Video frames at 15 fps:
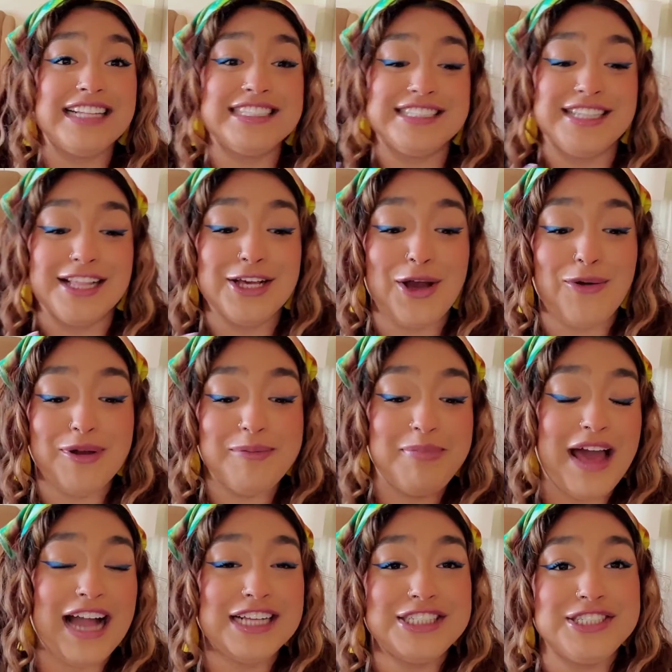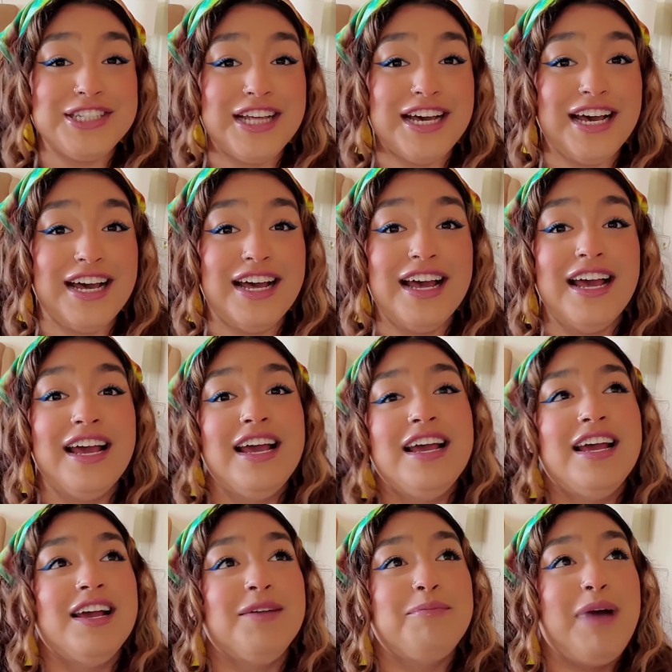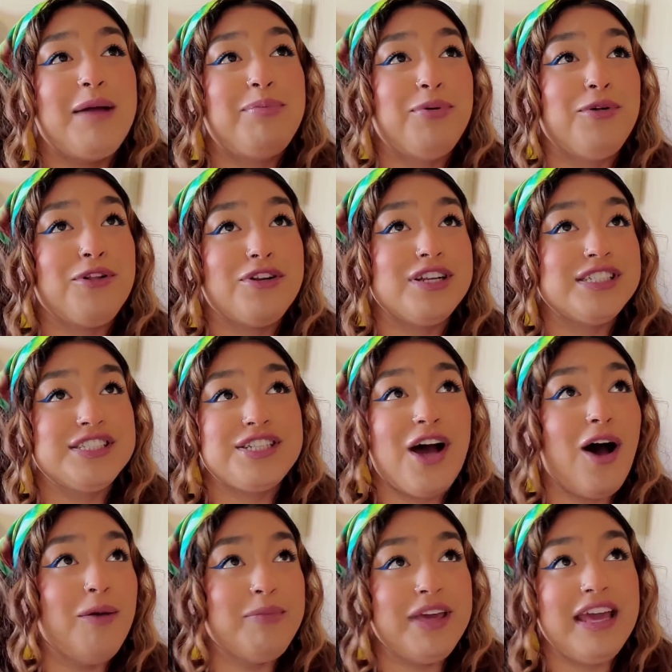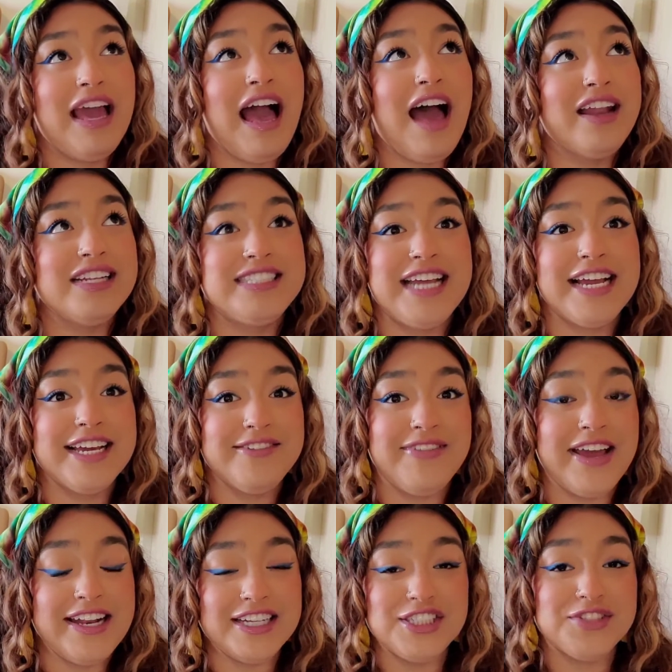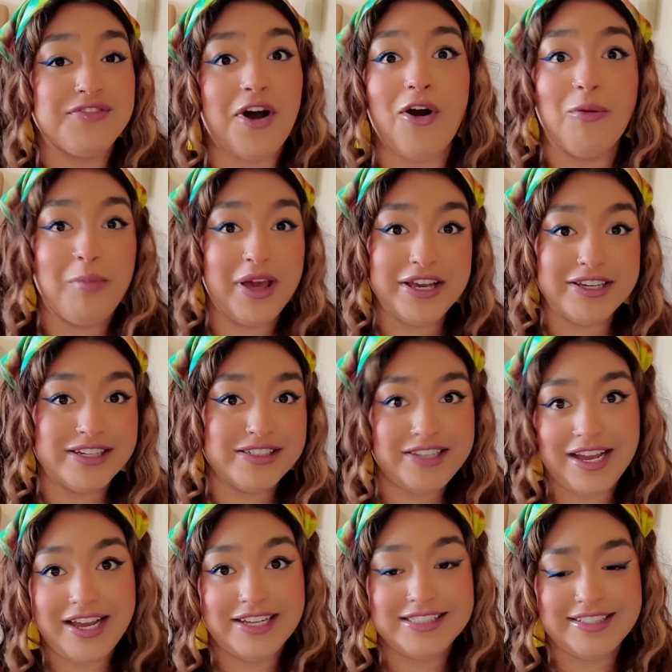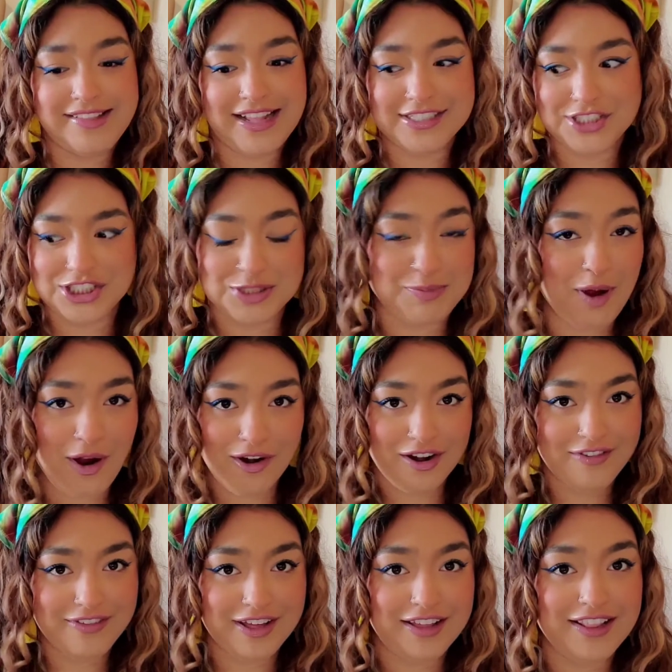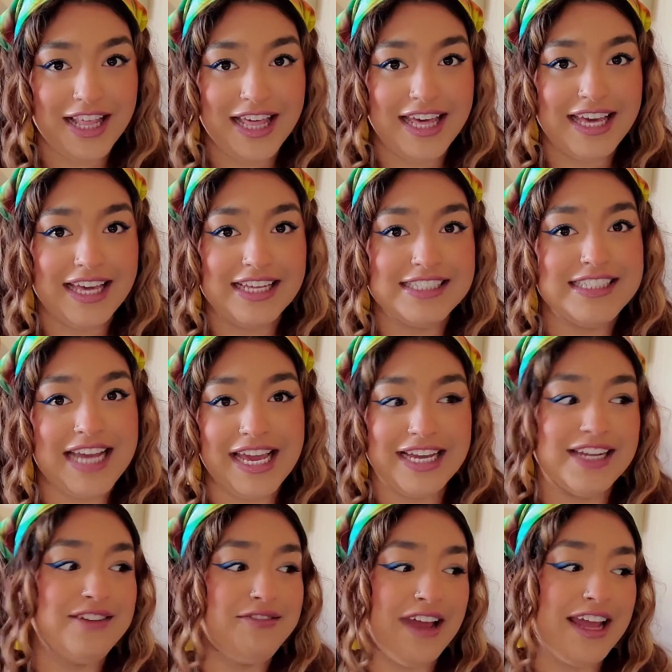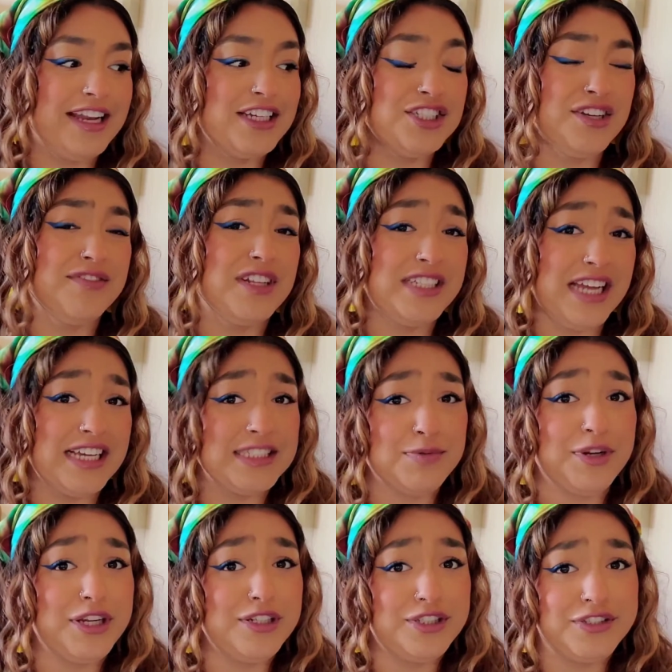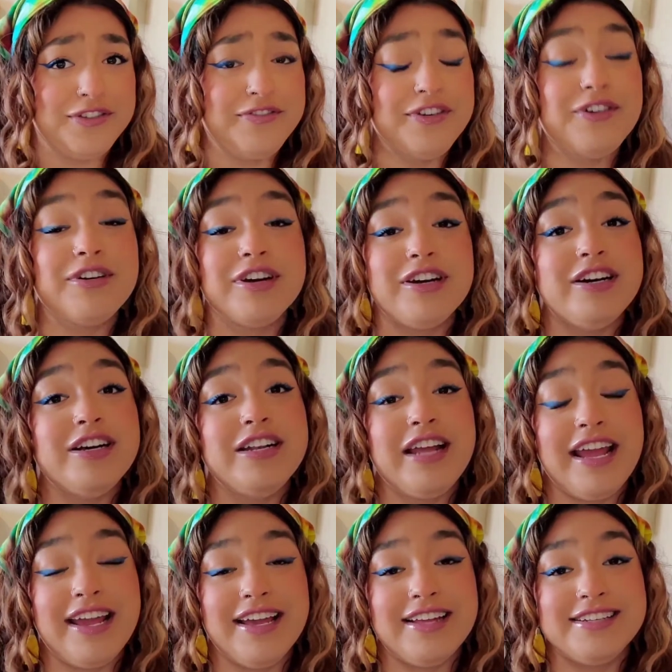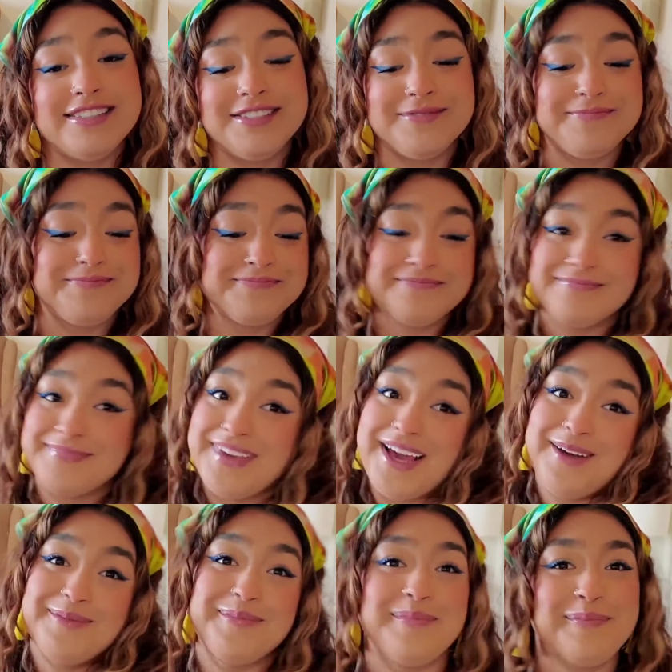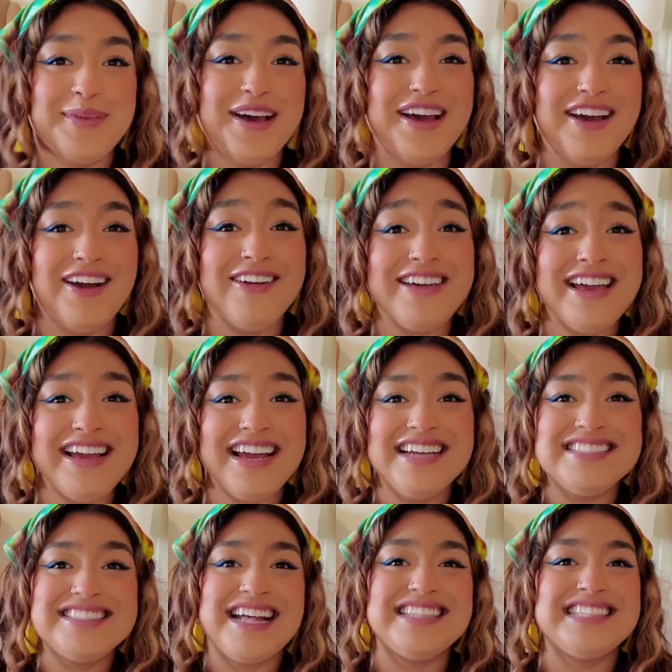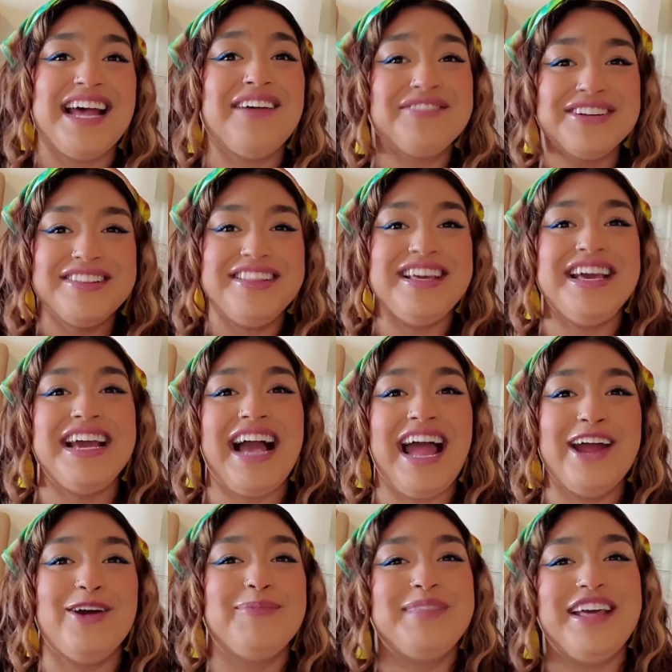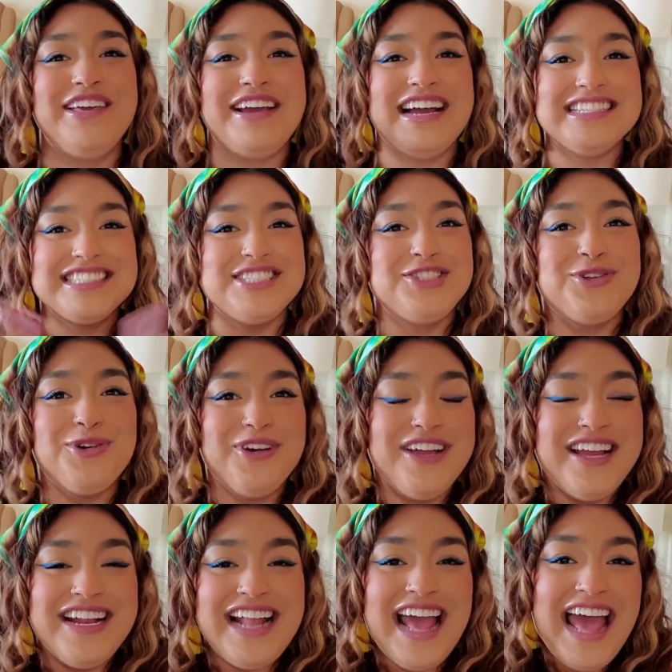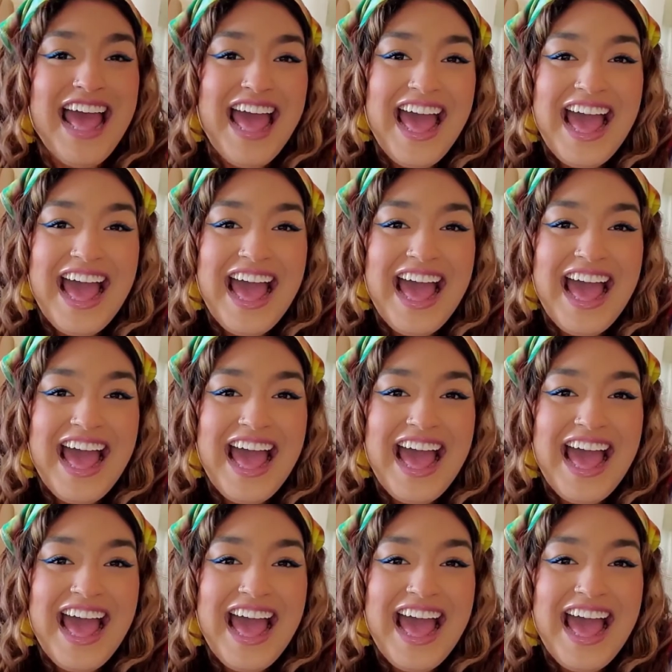that's going back to the bipolar has taught me how to take advantage of all my good days. And that's just part of it. Like, take advantage of the days where you do feel good. And yeah. But okay, guys, that's everything. I hope that you guys enjoyed.